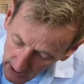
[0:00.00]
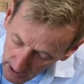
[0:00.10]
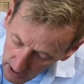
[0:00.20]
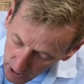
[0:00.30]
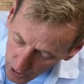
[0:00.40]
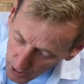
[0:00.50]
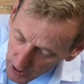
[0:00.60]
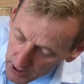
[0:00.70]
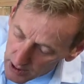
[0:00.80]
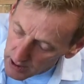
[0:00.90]
Oh.
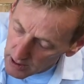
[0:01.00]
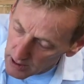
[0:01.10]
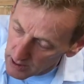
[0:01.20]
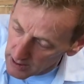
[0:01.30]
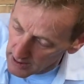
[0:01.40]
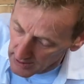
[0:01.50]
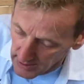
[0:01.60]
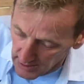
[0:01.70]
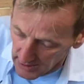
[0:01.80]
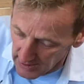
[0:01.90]

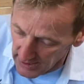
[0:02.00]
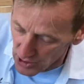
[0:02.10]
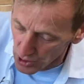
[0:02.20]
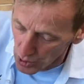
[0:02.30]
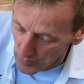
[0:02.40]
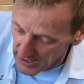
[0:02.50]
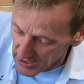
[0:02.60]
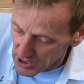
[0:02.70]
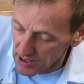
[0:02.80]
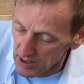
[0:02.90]
It's
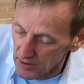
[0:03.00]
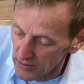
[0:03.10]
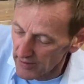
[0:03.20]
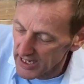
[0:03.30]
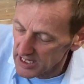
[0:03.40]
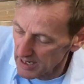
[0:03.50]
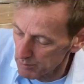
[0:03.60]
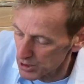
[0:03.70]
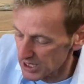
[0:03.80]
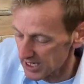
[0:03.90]
always very
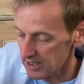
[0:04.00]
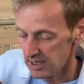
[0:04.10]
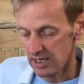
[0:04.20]
tempting,